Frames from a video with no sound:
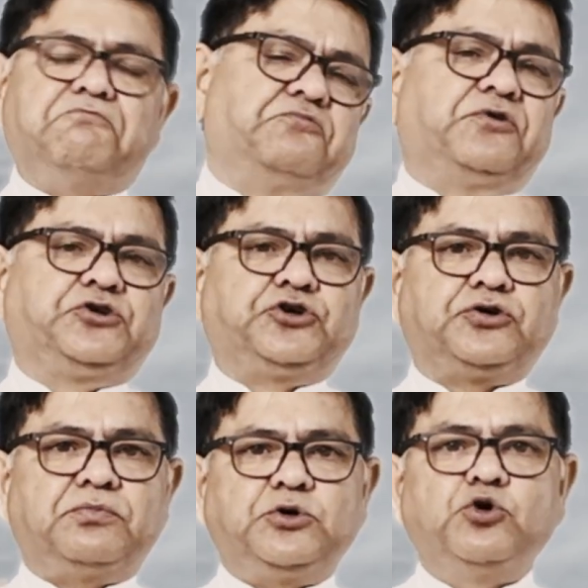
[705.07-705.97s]
which
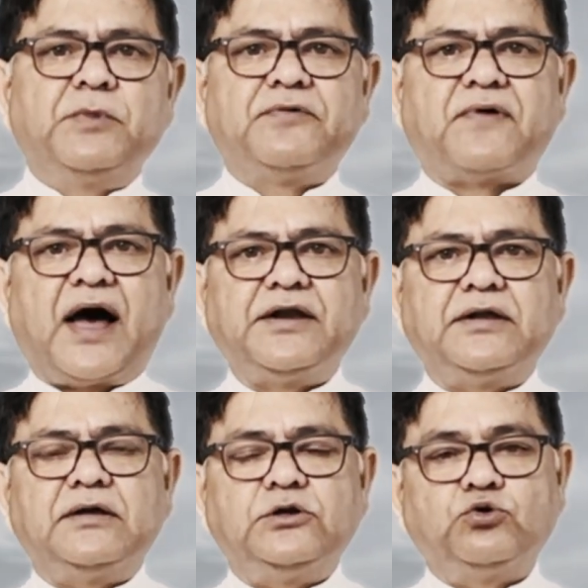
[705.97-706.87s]
you may find
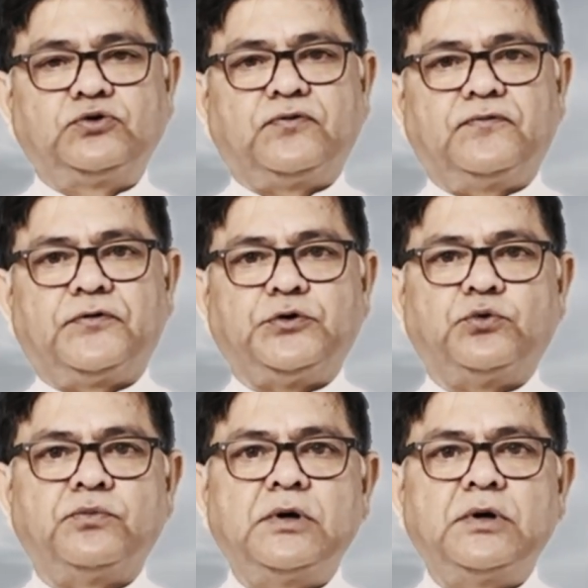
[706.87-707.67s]
useful for you.